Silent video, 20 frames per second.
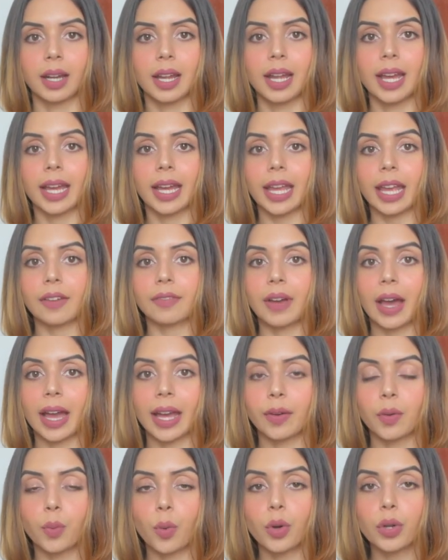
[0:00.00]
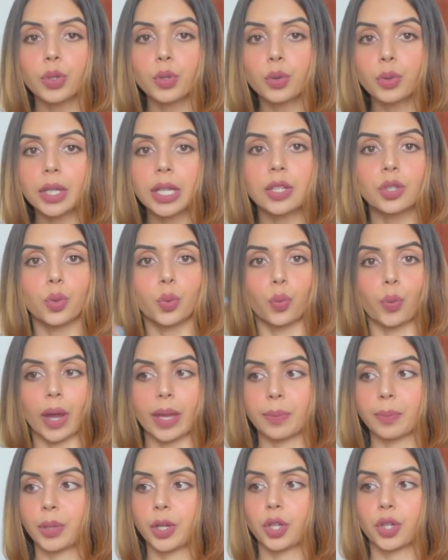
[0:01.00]
If I want to reach a
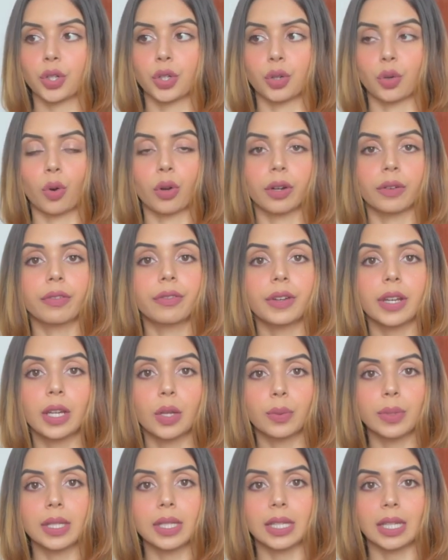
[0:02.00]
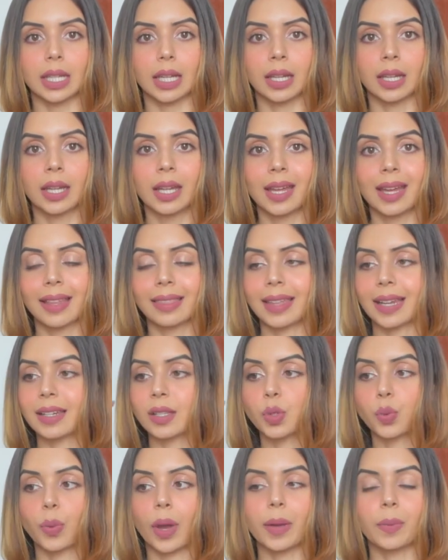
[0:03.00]
vibration or a frequency that is
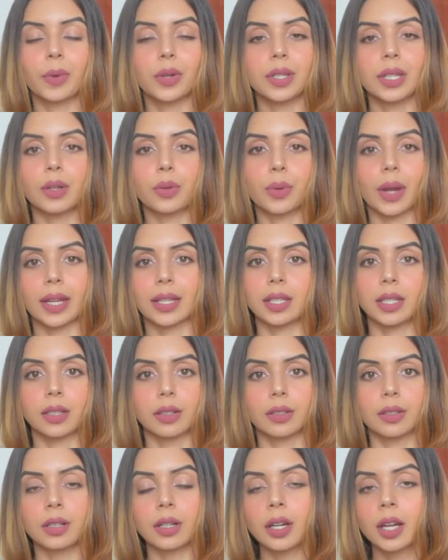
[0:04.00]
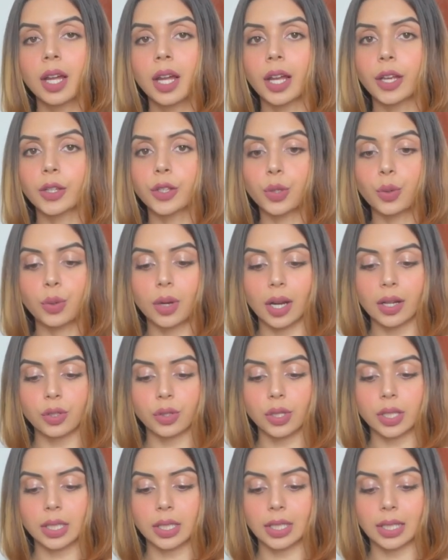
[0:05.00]
vibrating right here, you can't
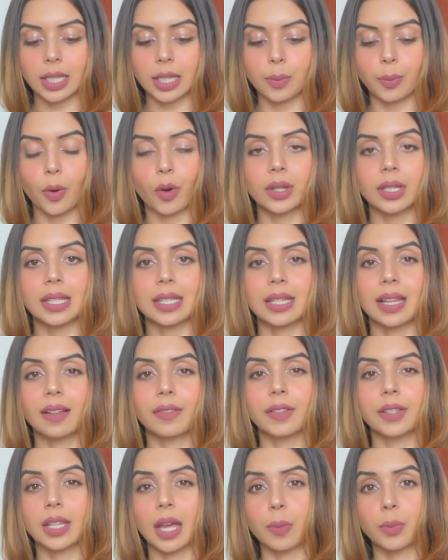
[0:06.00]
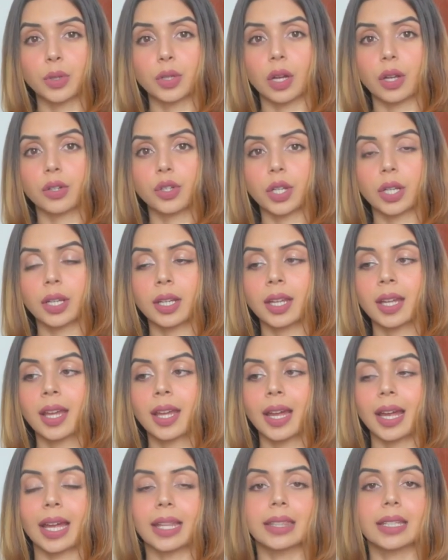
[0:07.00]
just keep on self-sabotaging
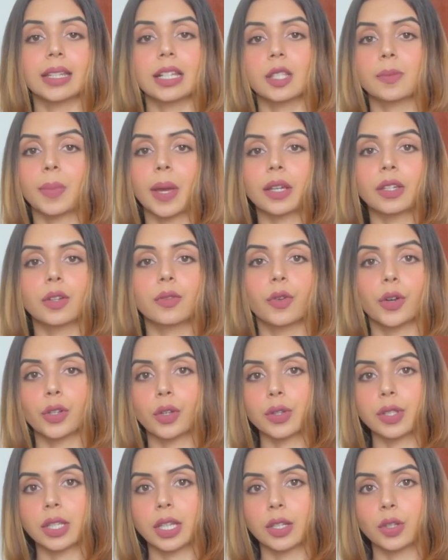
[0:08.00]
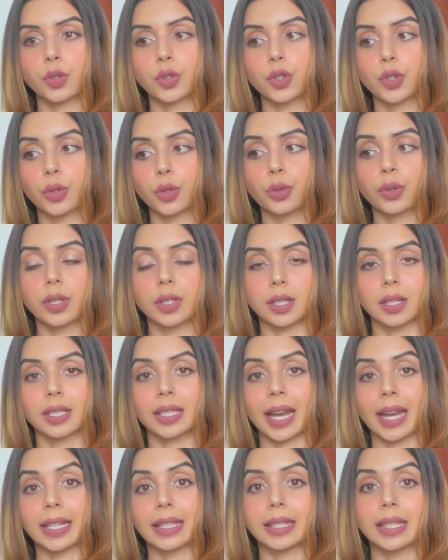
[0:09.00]
and then expecting for your skin to show you result
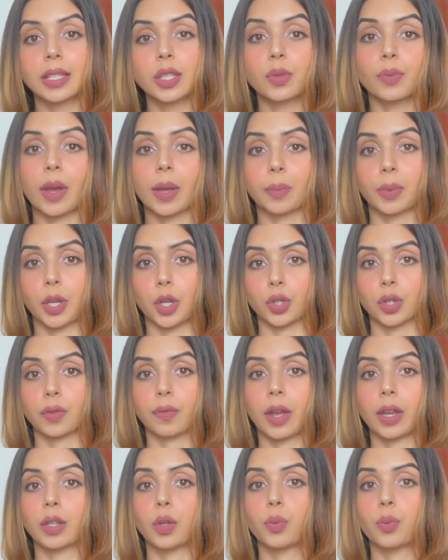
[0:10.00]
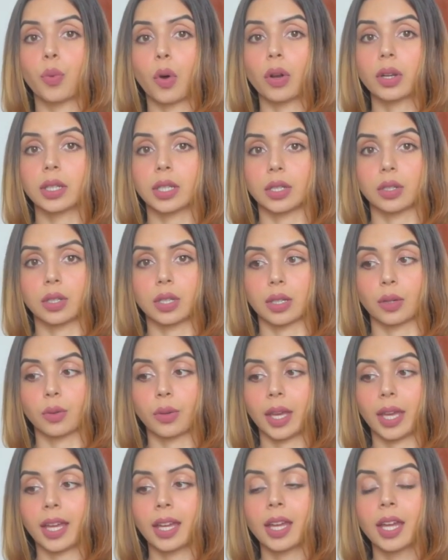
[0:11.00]
at this vibration where you want it, okay?
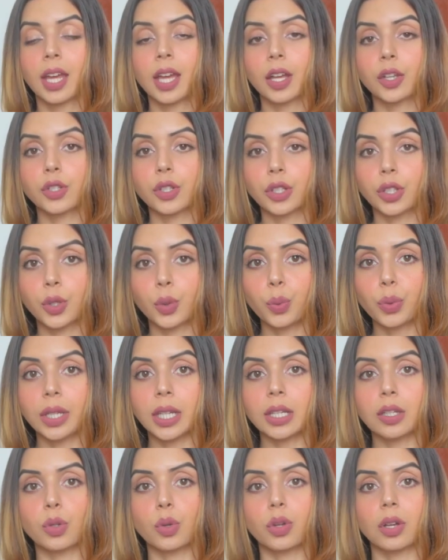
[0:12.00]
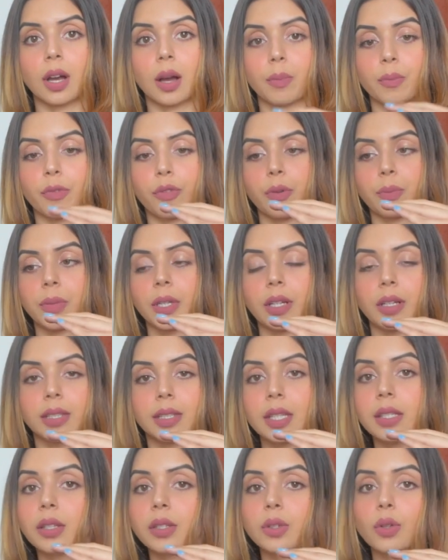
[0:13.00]
So you need to come from here. This
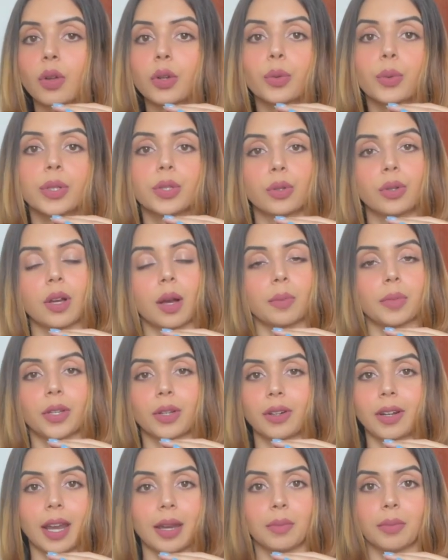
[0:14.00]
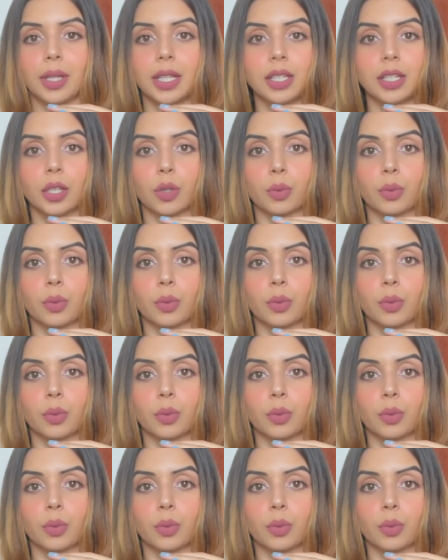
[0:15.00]
is not going to come here and meet you.